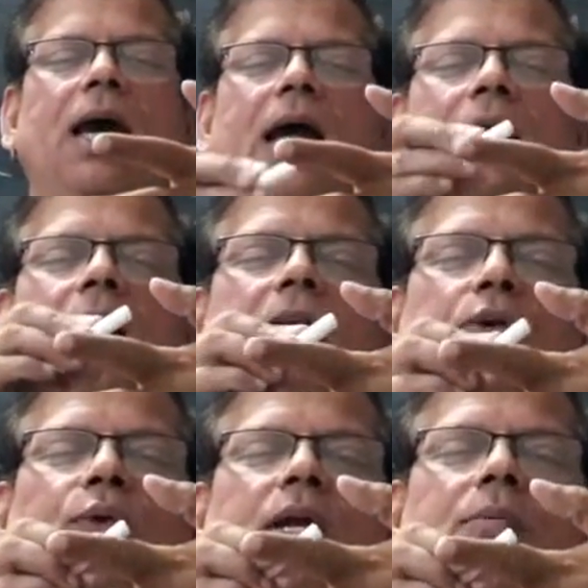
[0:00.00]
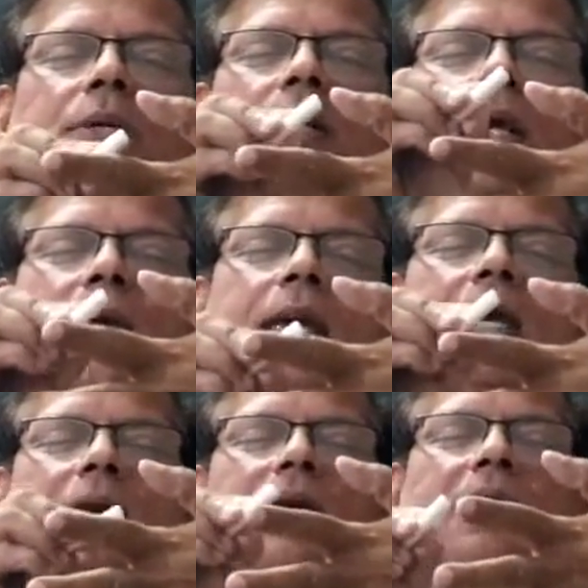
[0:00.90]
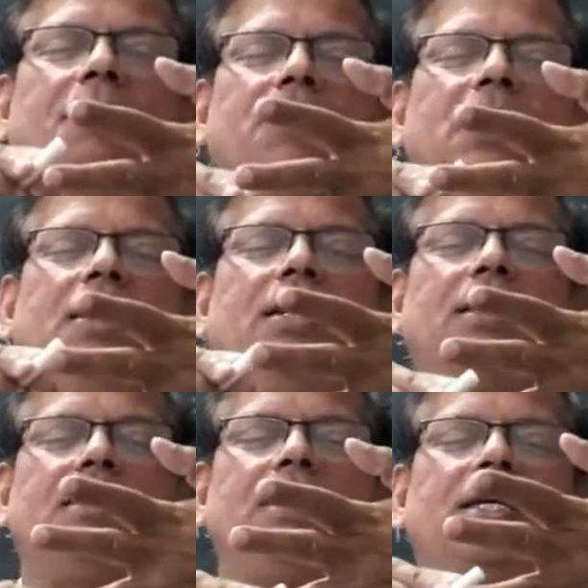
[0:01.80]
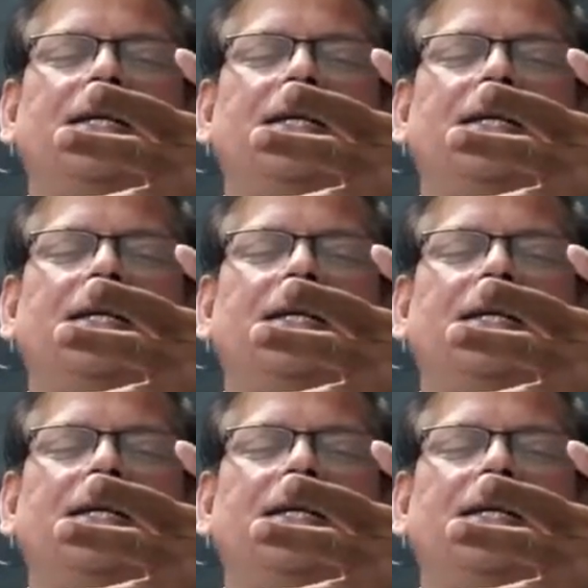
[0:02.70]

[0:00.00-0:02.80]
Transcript: And at the one division, A, B, C,